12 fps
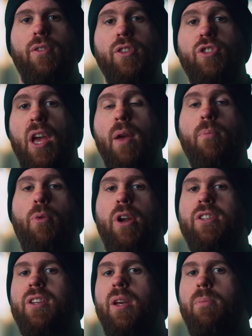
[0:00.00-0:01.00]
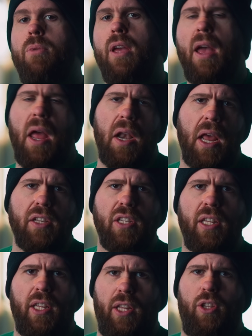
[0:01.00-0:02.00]
the JM press can be an
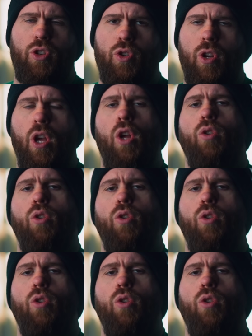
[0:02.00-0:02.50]
excellent addition